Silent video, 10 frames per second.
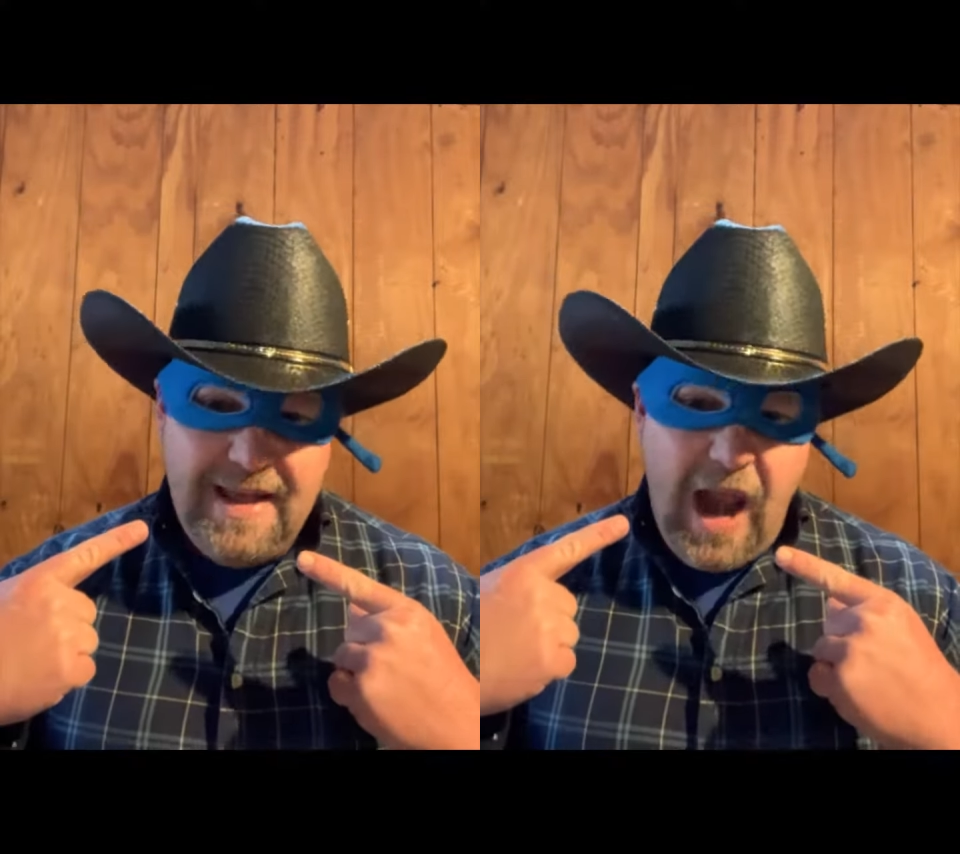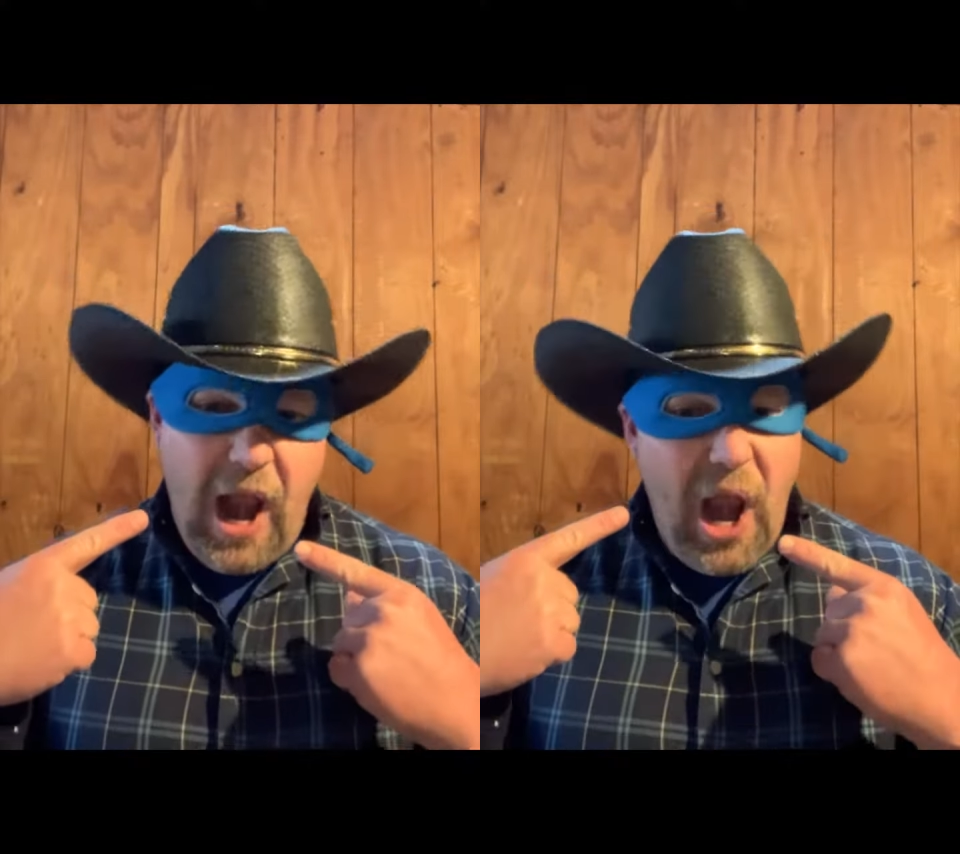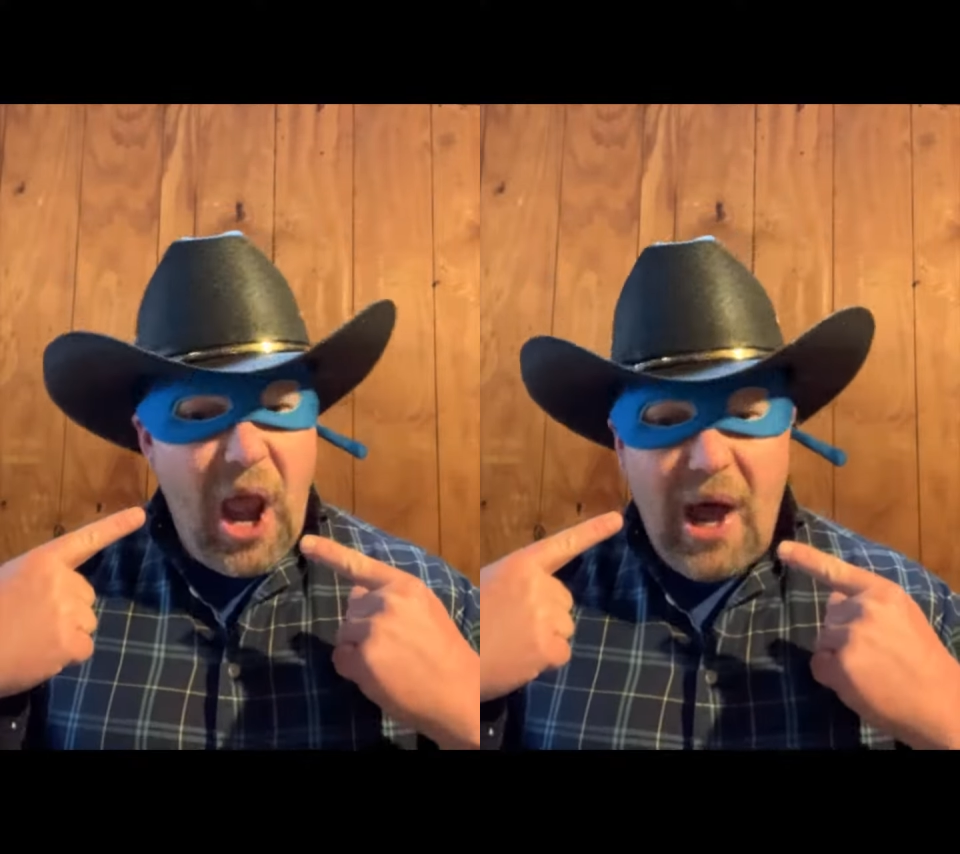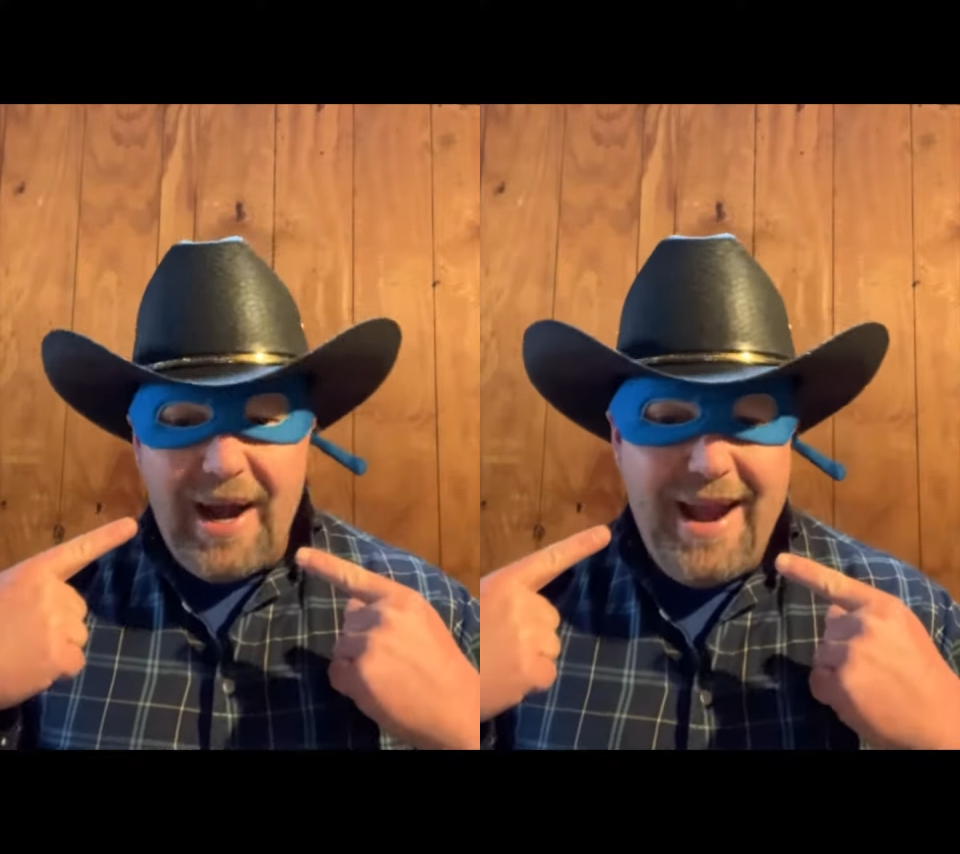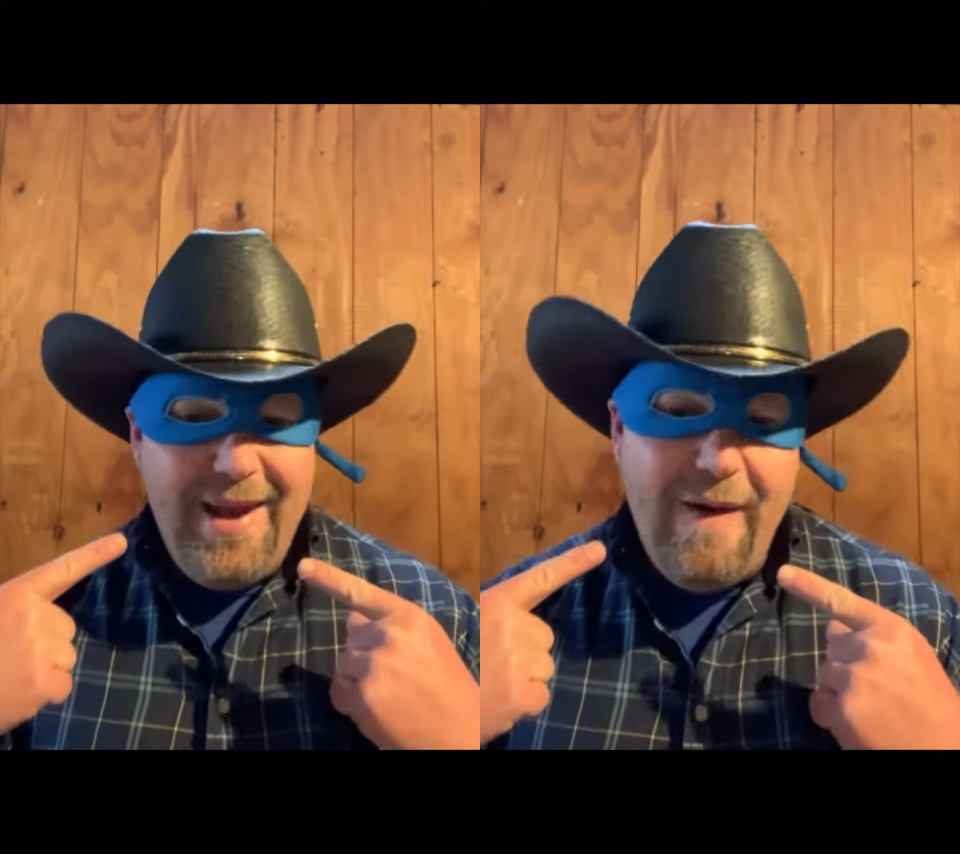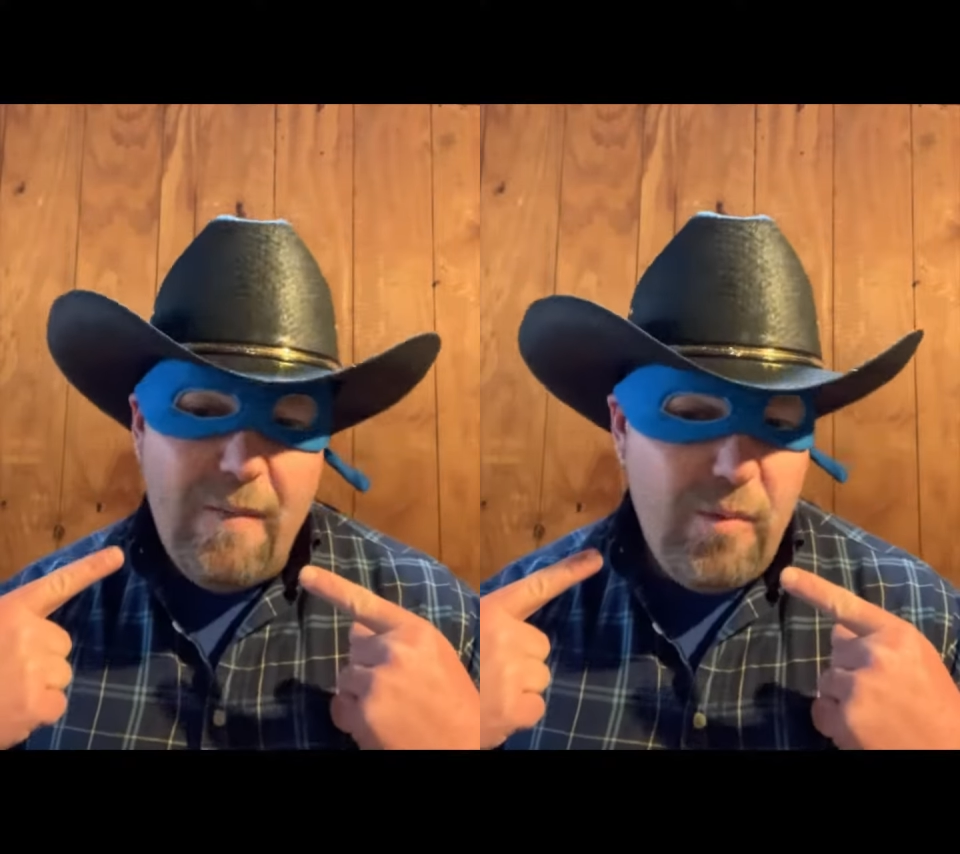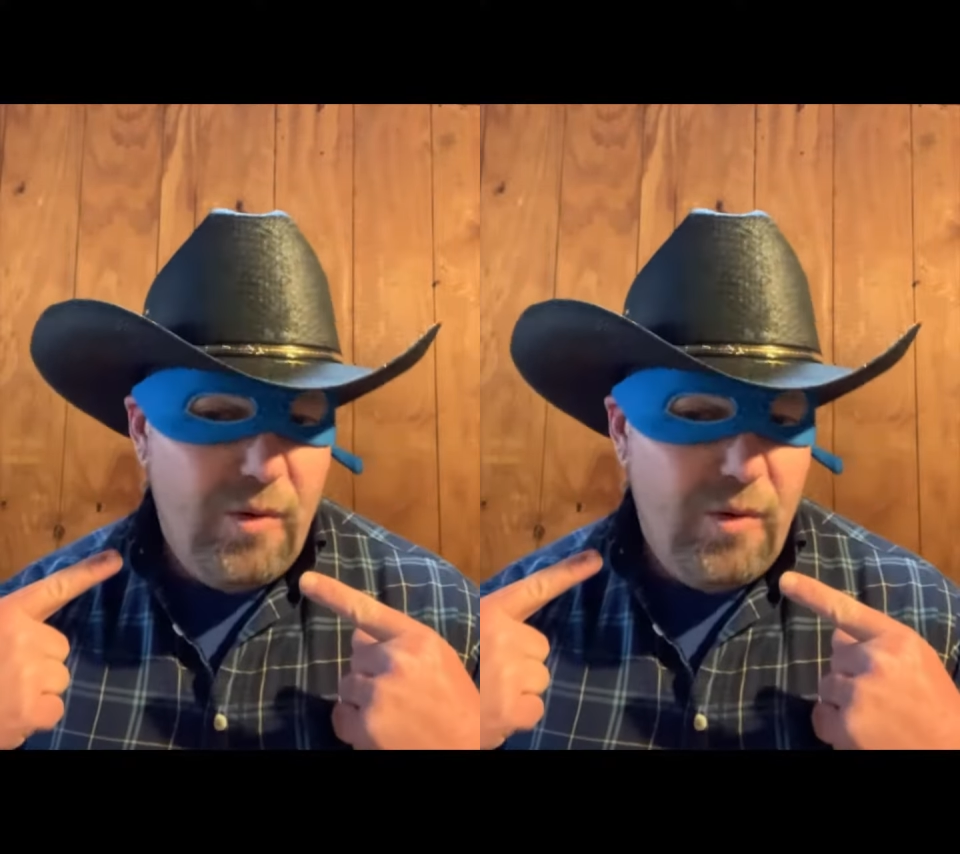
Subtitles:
Lonnie Noble,